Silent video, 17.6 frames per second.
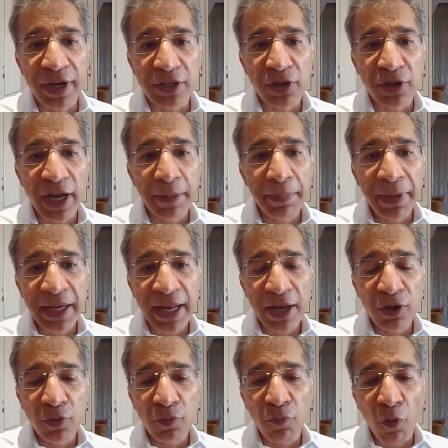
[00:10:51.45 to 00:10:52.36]
it. So let me
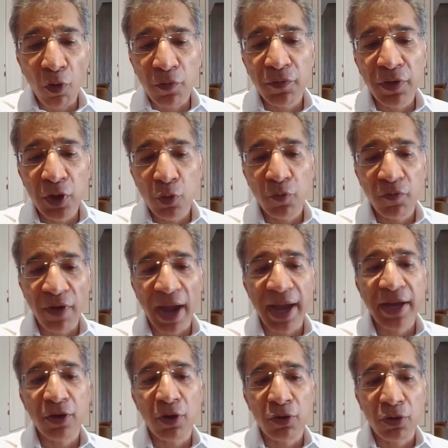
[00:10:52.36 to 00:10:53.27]
tell you what will you
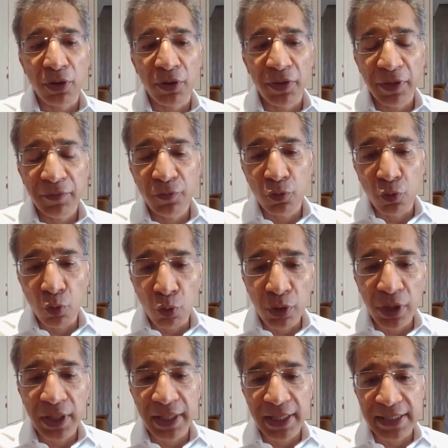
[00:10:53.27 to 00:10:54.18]
find on if you
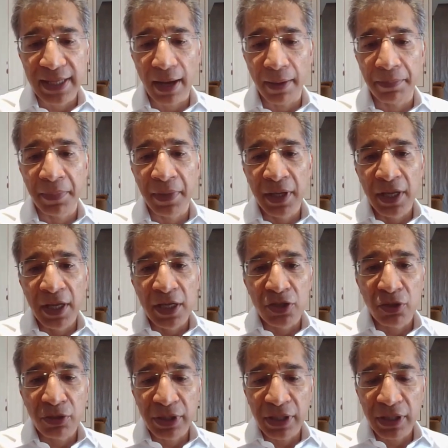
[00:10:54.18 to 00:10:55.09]
Google this up.
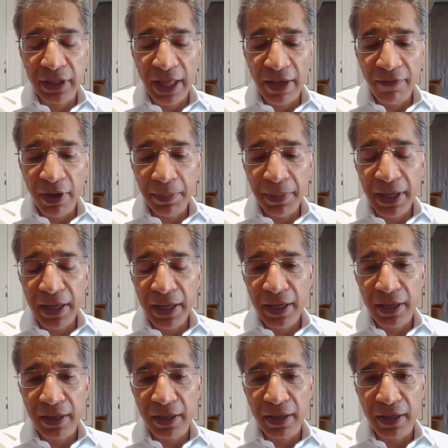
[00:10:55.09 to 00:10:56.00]
So there will
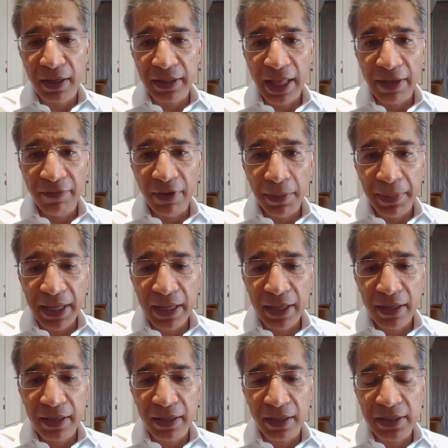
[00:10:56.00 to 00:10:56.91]
be a
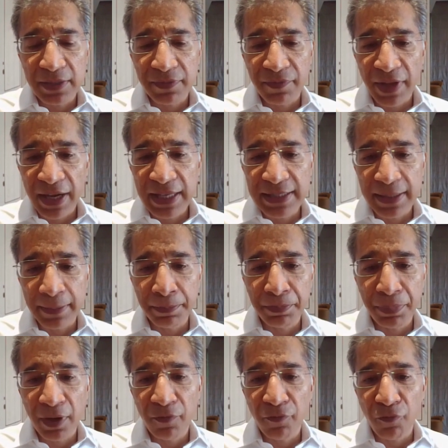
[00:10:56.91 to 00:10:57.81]
very
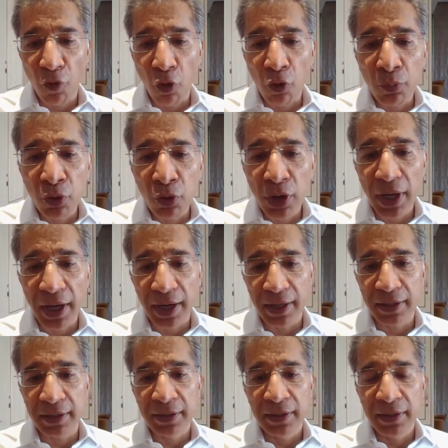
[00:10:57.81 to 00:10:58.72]
simple
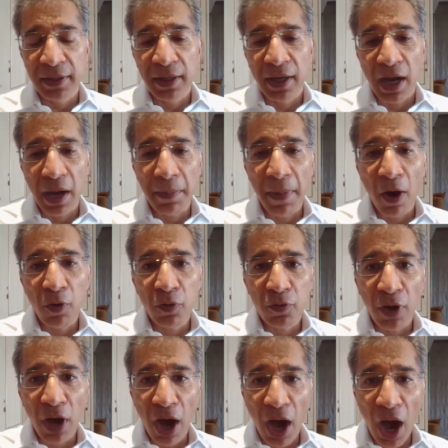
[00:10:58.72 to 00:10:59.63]
formula
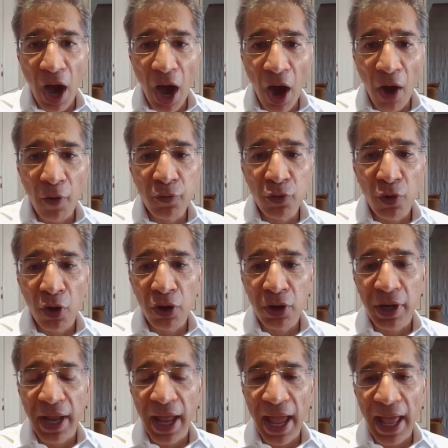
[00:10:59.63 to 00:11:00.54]
about how
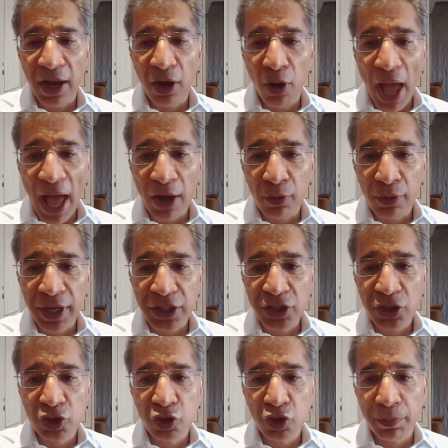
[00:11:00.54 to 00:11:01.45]
your
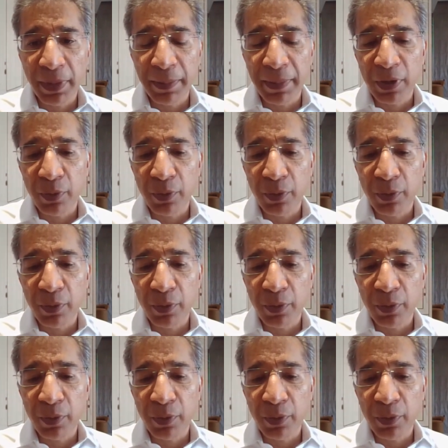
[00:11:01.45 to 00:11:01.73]
allocation should be